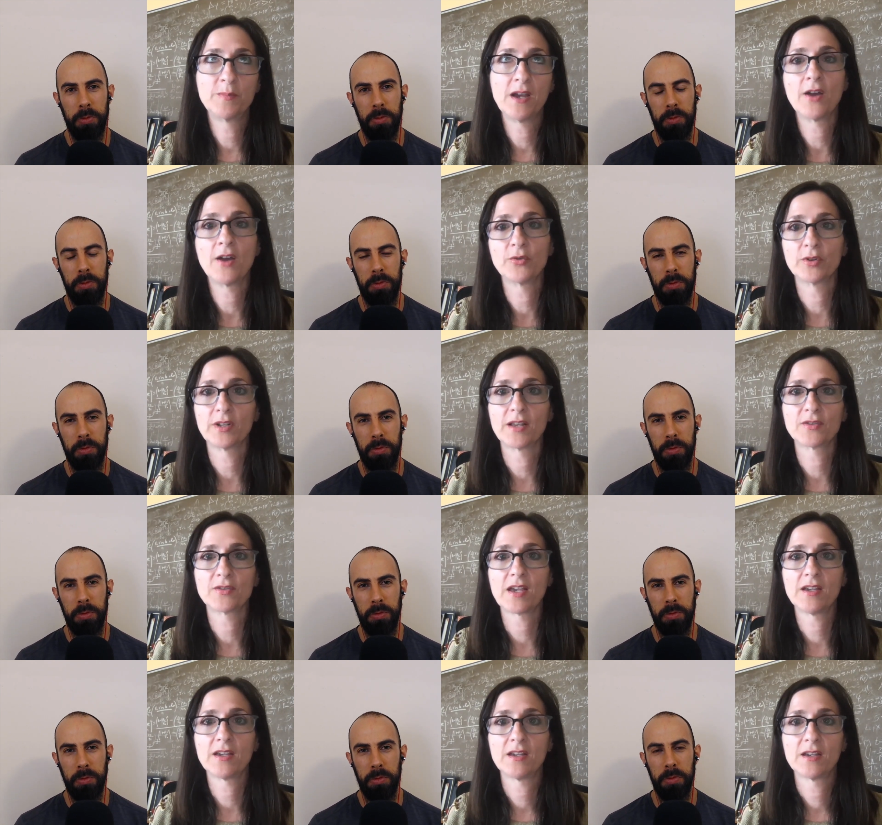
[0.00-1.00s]
Speaker 1: 100, let's
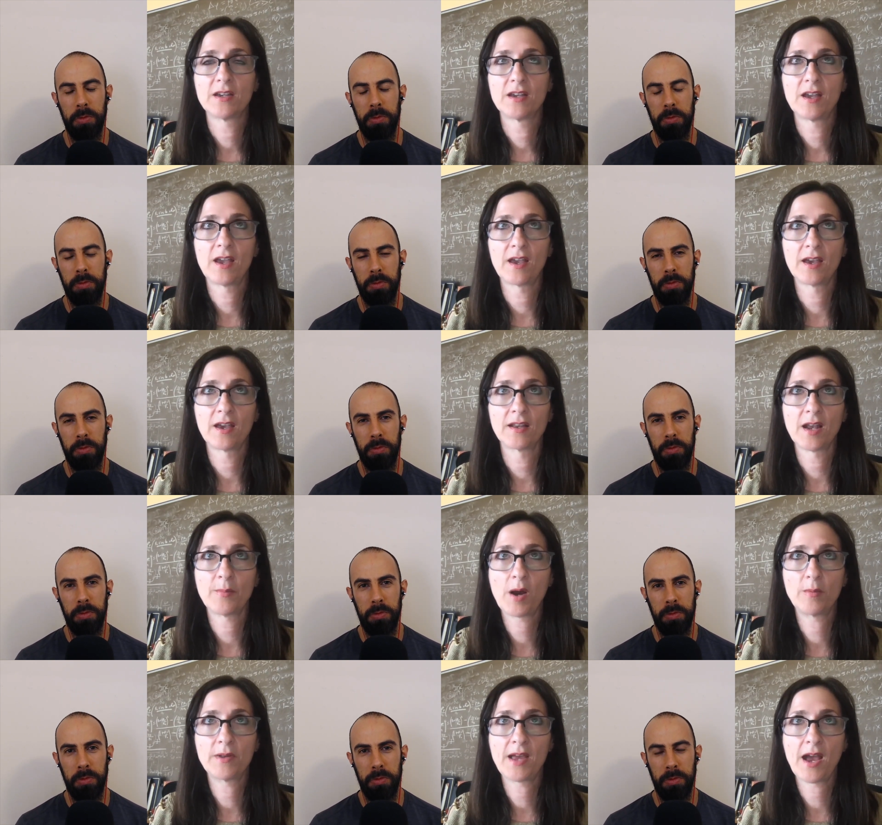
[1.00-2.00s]
say. And I
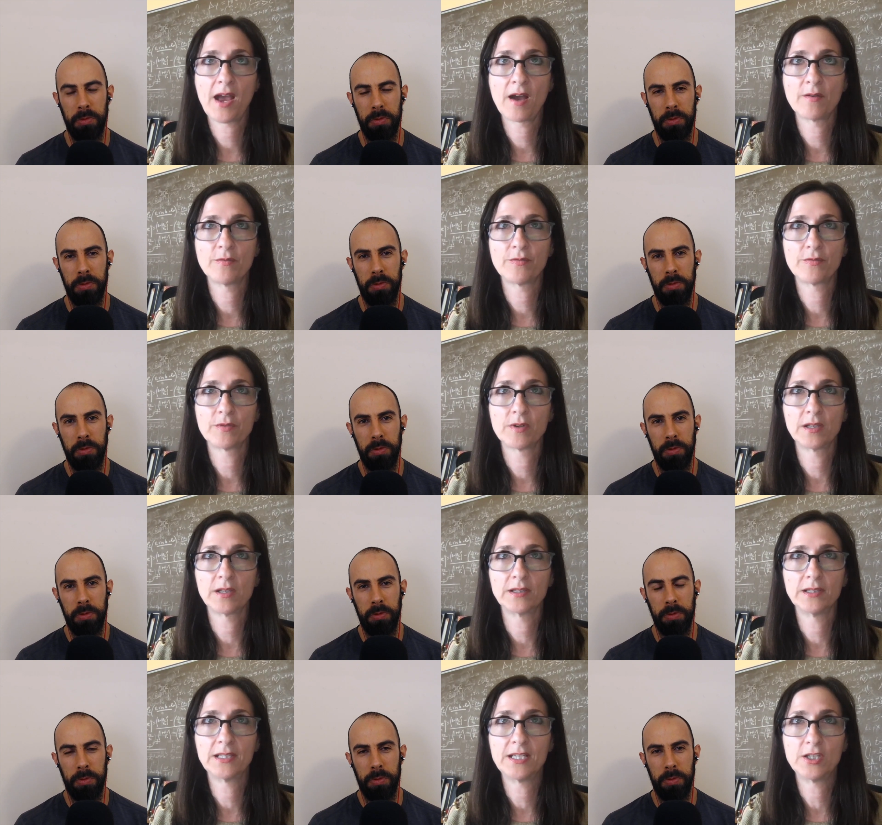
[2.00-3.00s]
probably have
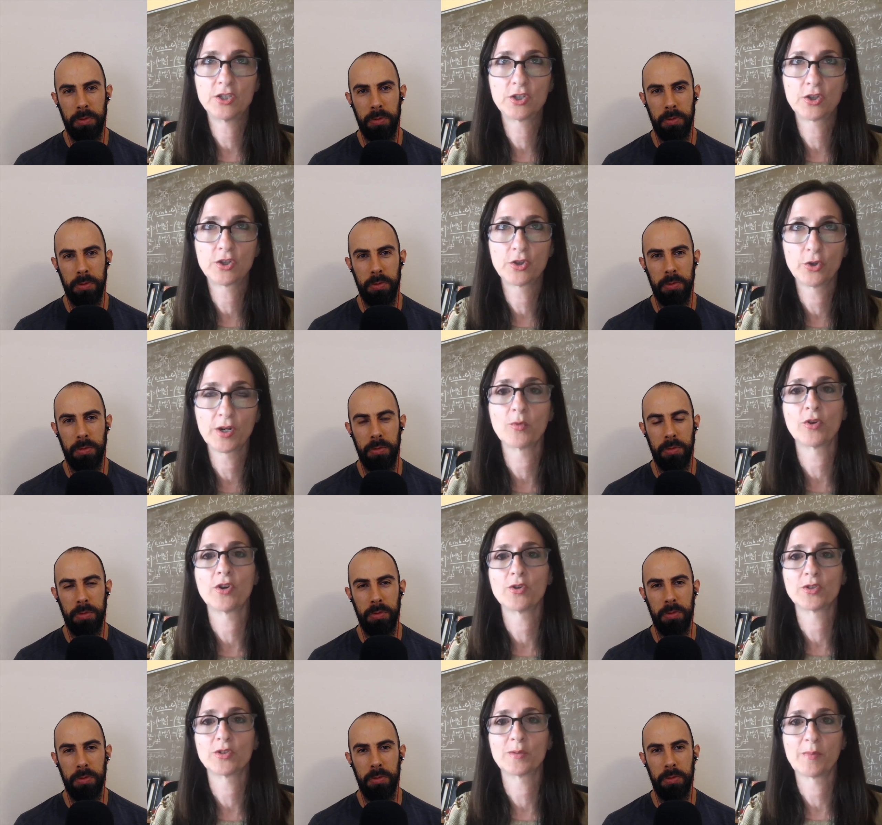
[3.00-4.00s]
at least 30 more
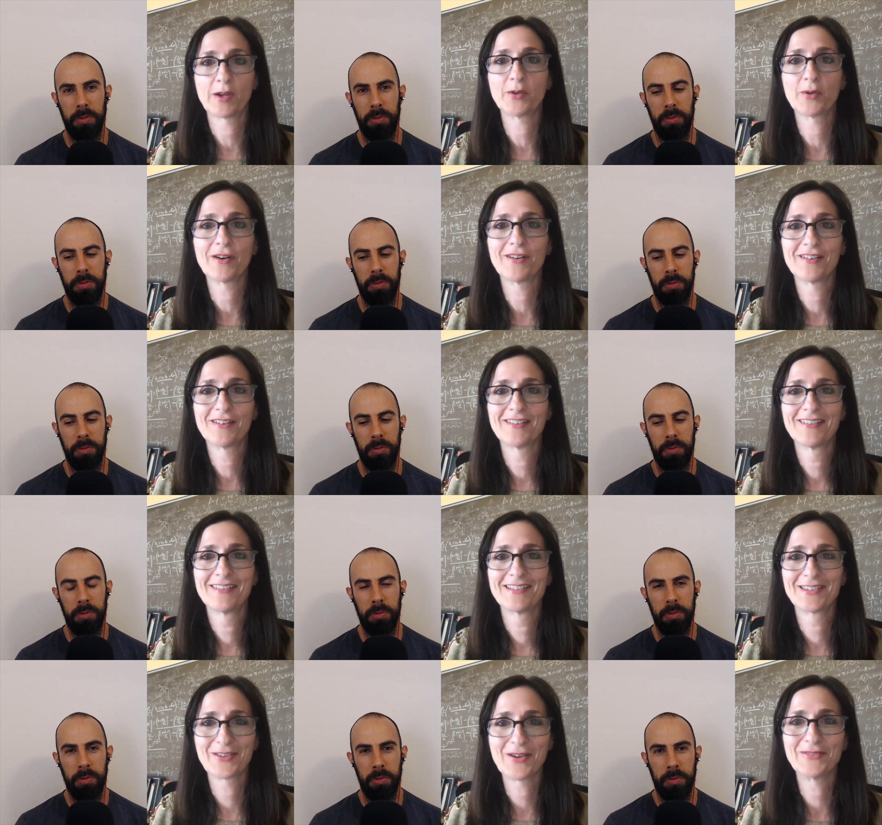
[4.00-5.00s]
years in my career.
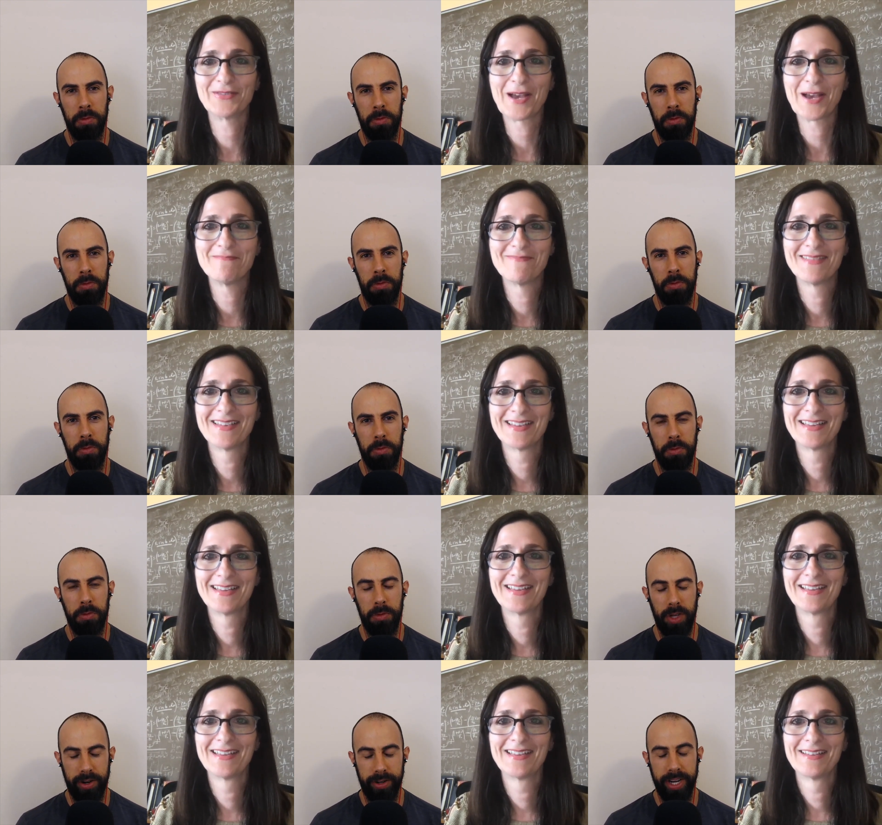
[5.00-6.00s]
So I have time.
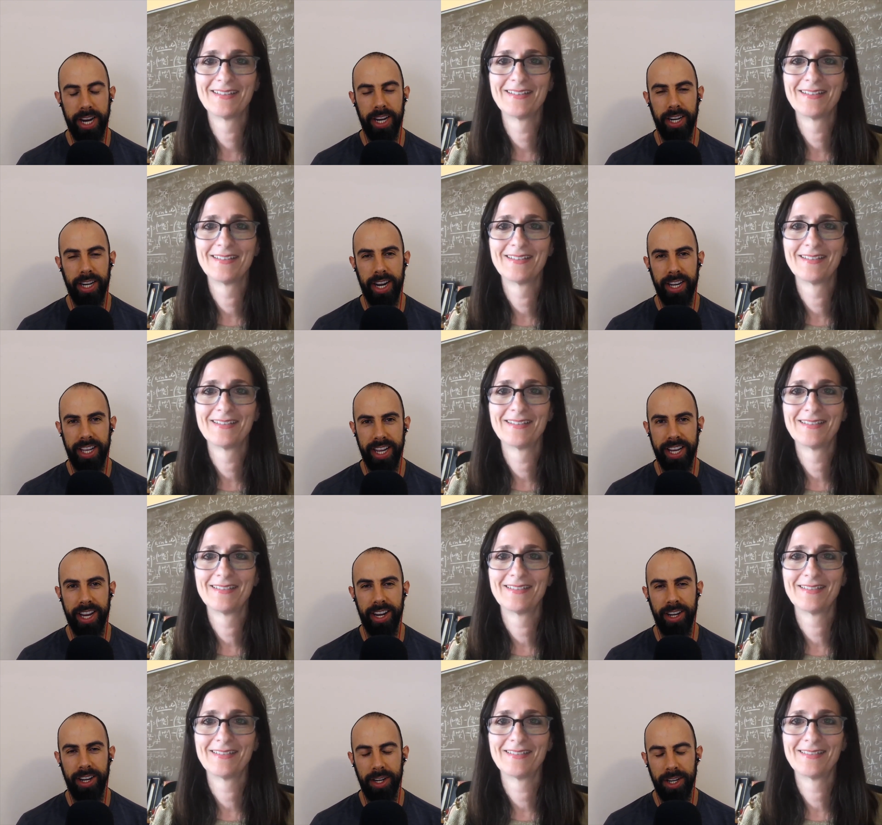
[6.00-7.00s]
Speaker 2: Okay. I
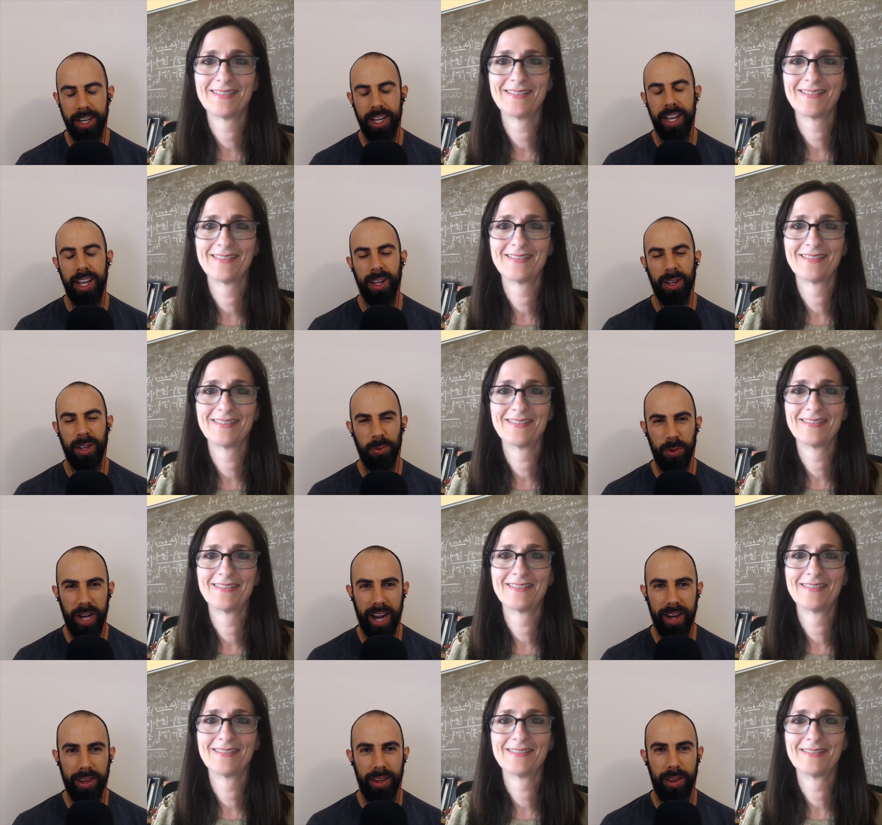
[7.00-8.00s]
like it.
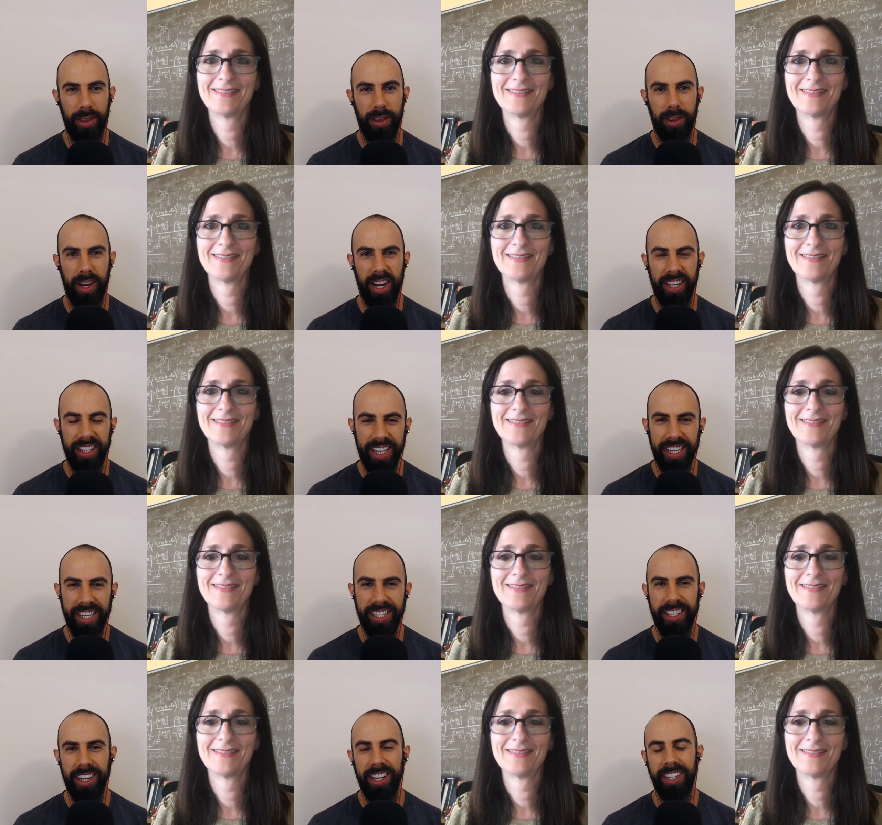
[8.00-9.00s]
We got at
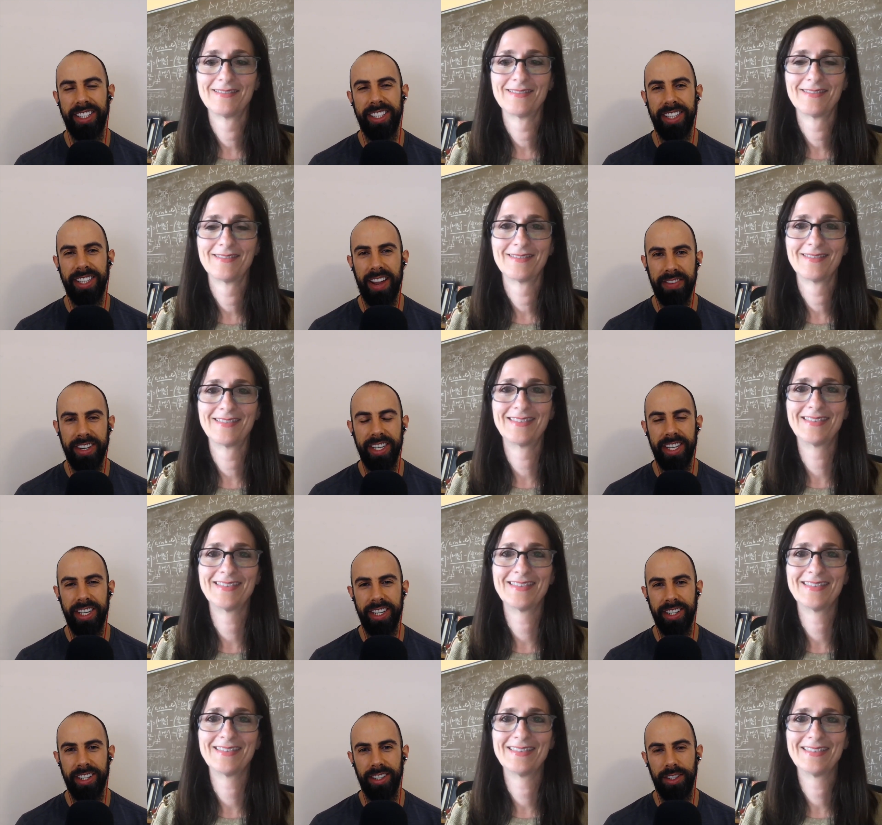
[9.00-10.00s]
least 70
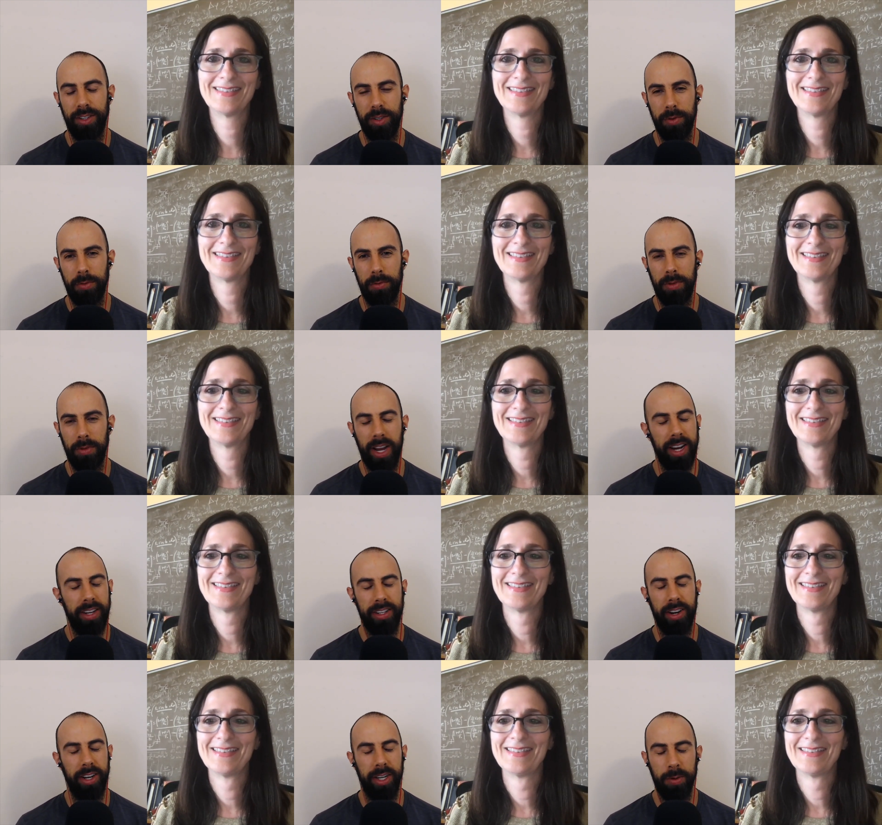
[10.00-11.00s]
years to
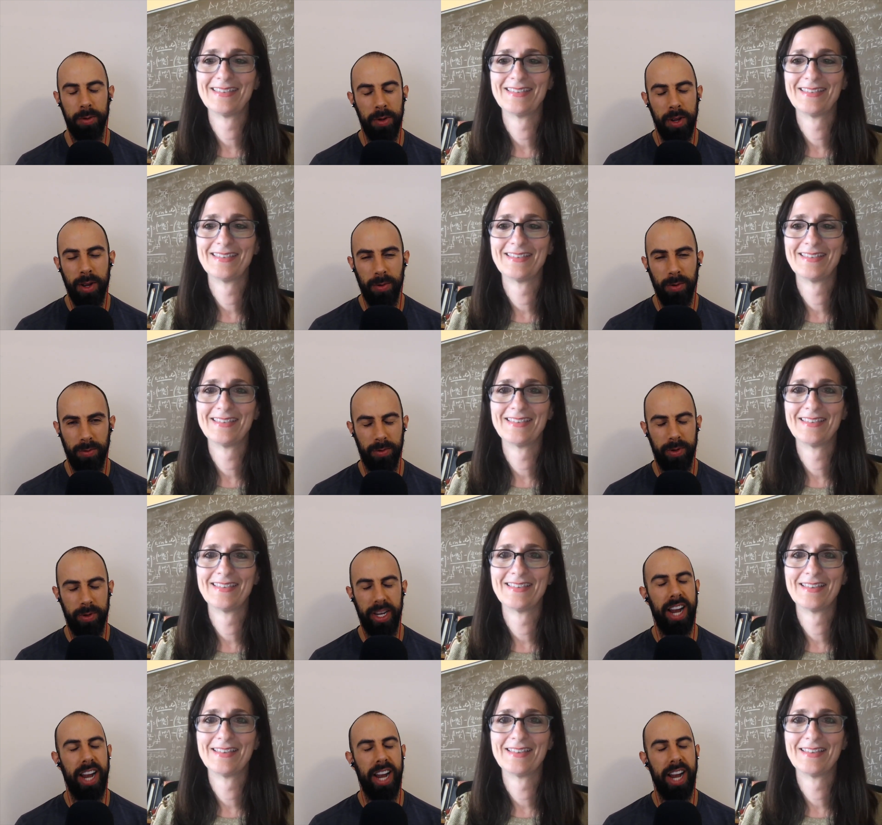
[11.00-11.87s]
not sorry but we